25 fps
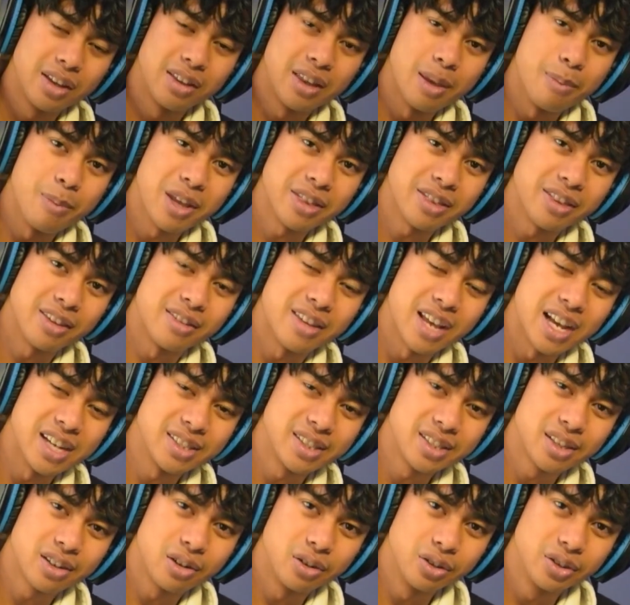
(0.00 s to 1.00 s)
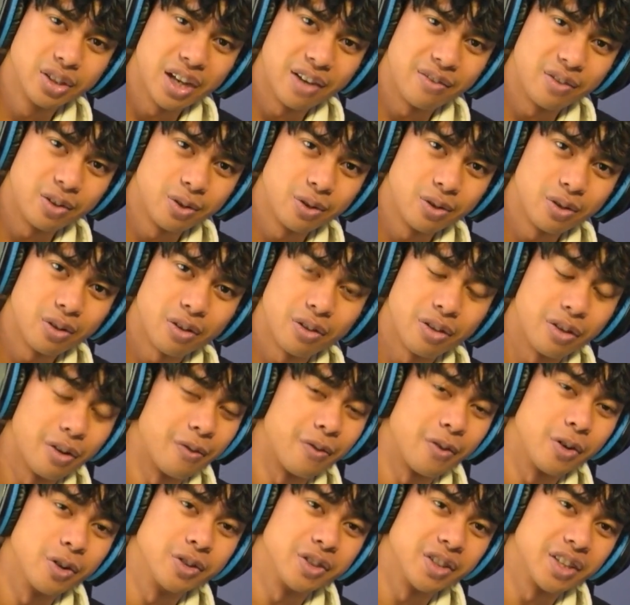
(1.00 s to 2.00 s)
They met the testicle devil in their
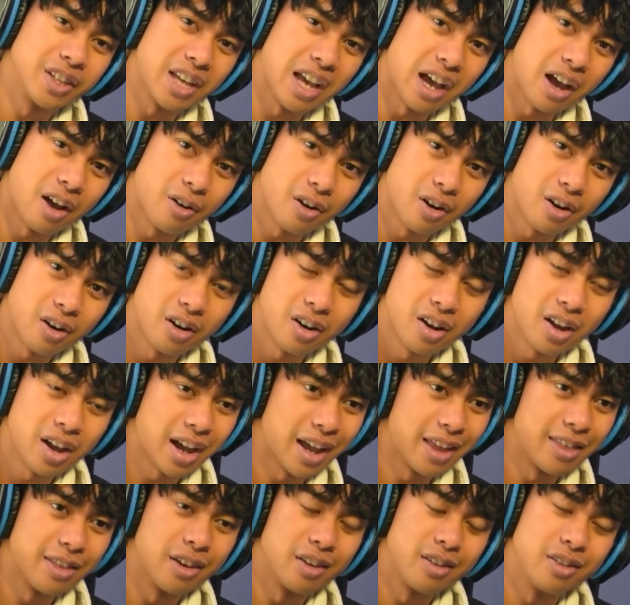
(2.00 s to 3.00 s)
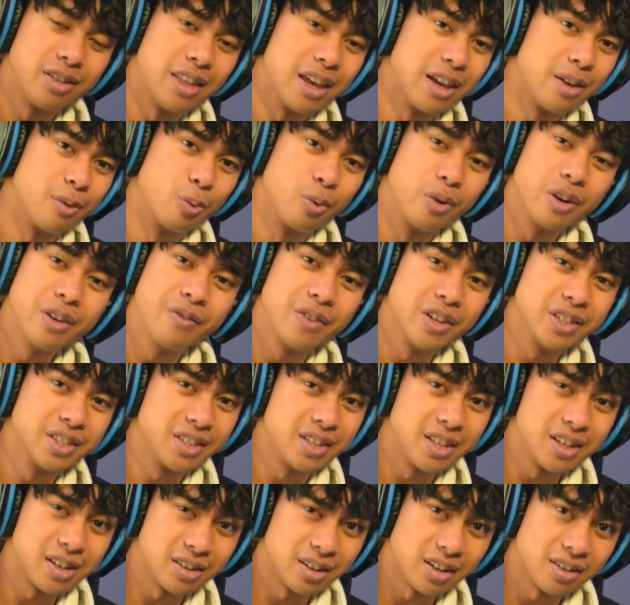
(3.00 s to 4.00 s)
first encounter, and they
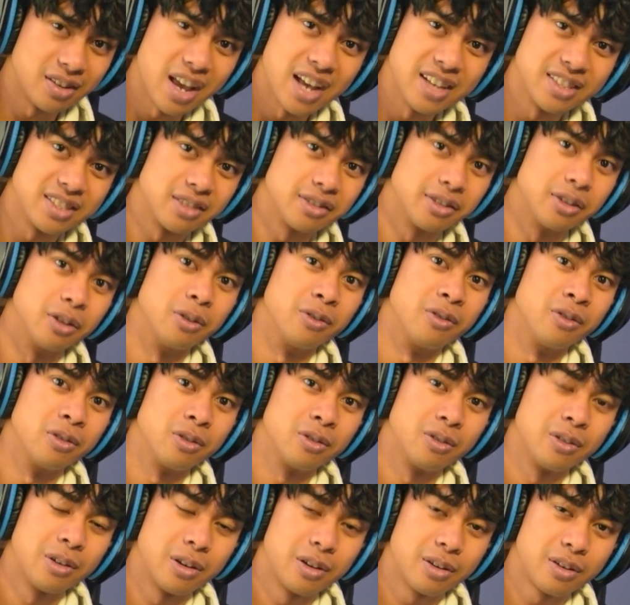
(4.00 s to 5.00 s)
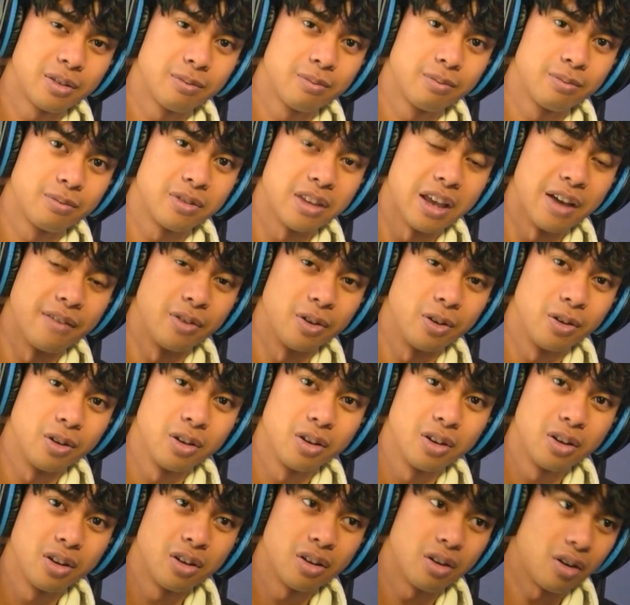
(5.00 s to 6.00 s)
revisiting the testicle devil
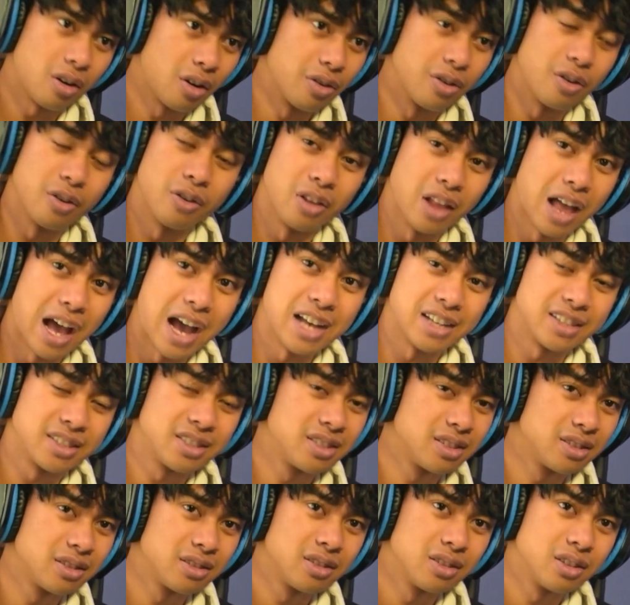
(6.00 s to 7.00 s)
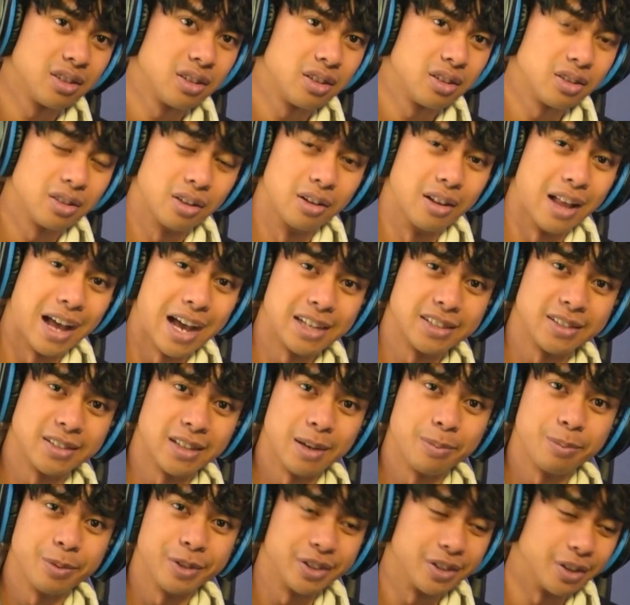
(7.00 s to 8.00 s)
on their last
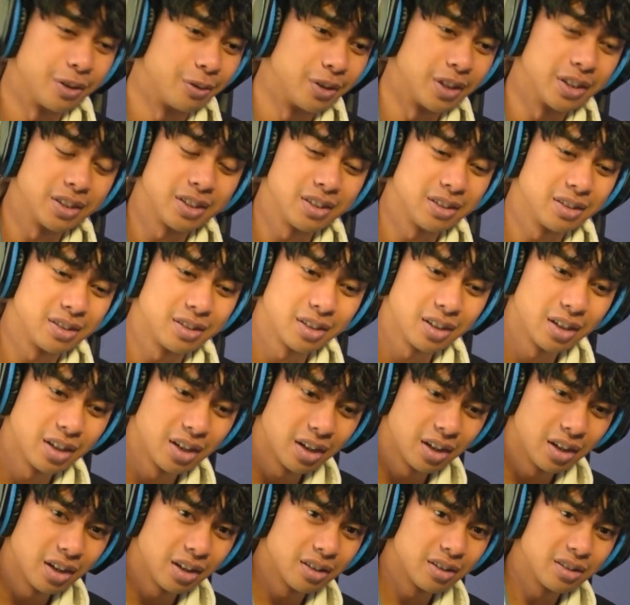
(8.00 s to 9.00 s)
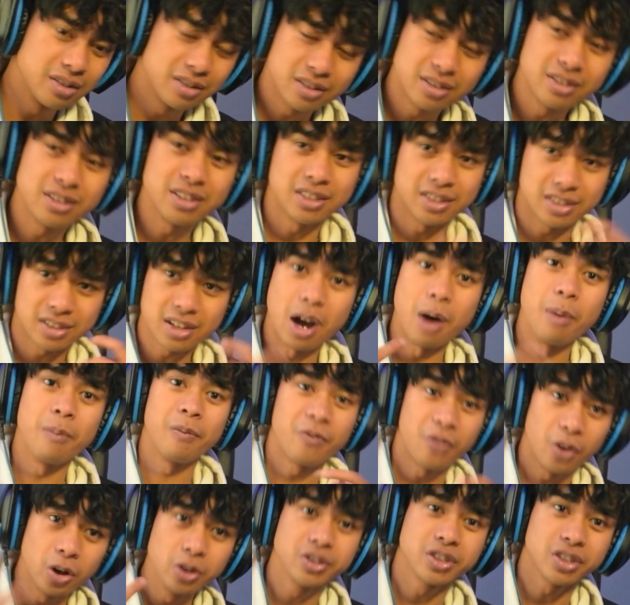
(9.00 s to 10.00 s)
episode. This is come
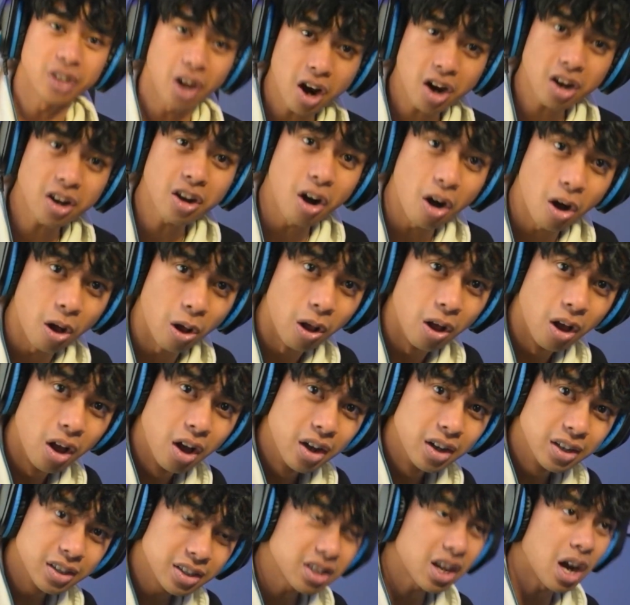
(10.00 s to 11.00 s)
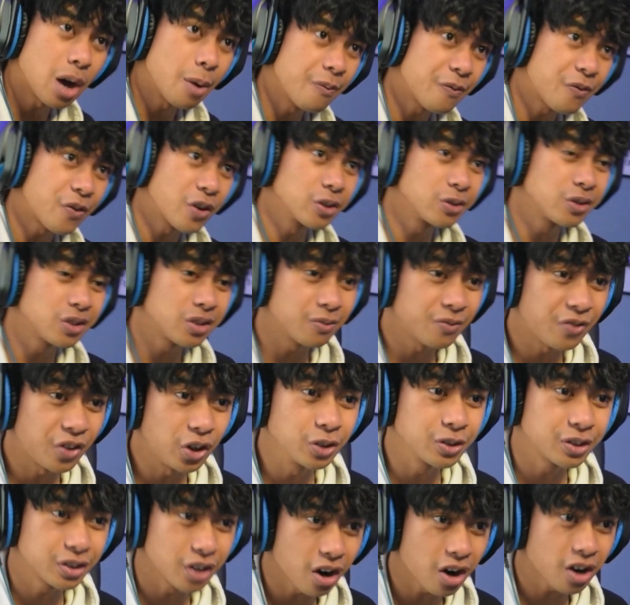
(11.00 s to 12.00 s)
full circle! This is come
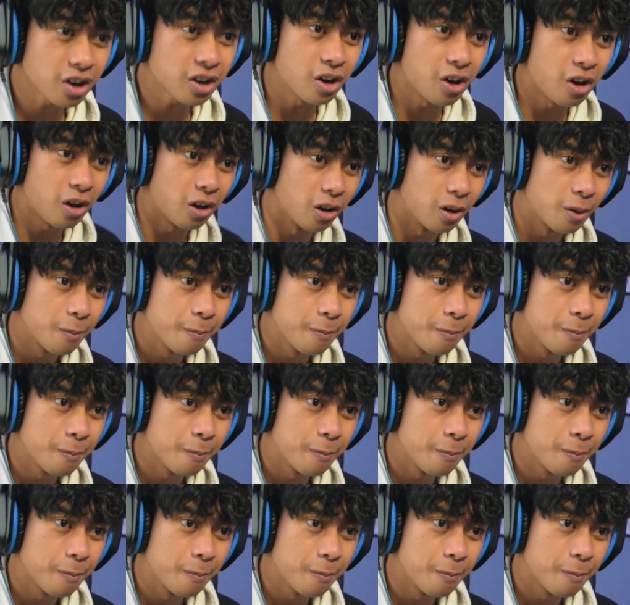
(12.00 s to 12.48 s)
full circle!